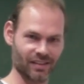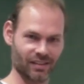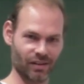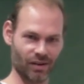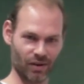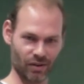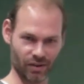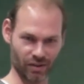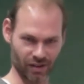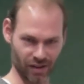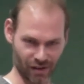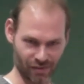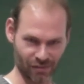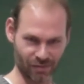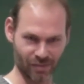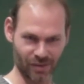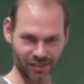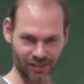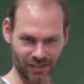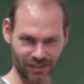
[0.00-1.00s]
the local
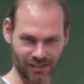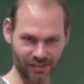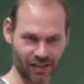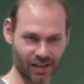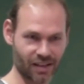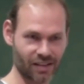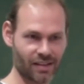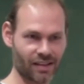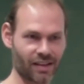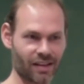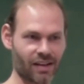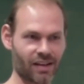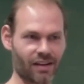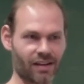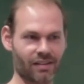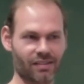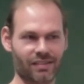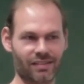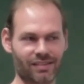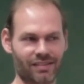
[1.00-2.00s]
government, and
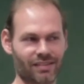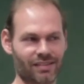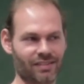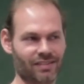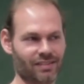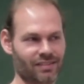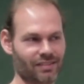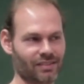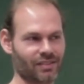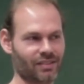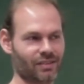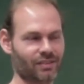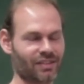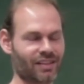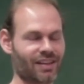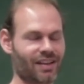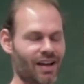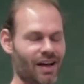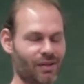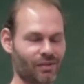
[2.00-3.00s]
they don't
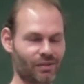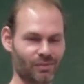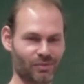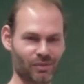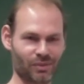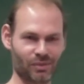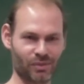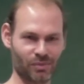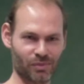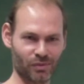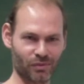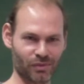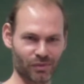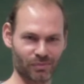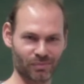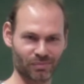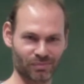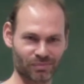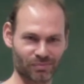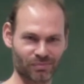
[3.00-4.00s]
allow them to remove them.
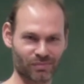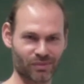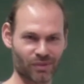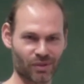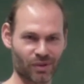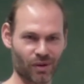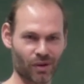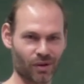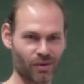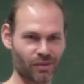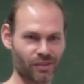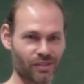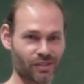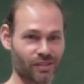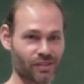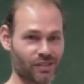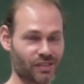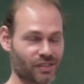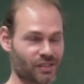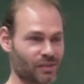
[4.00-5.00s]
So
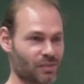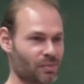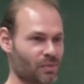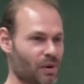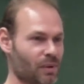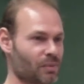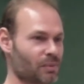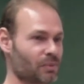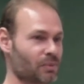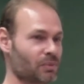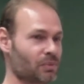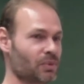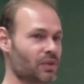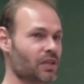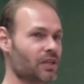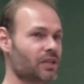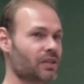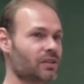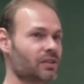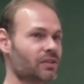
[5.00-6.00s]
it's a problem, and
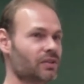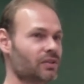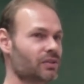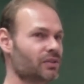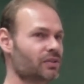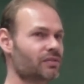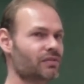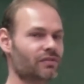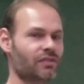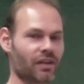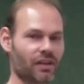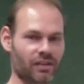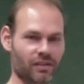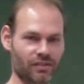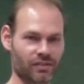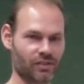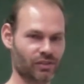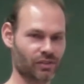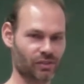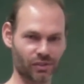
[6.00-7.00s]
we couldn't find a
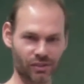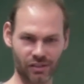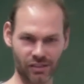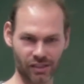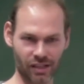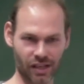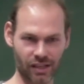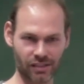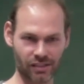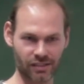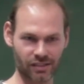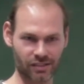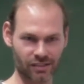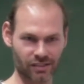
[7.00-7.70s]
solution yet.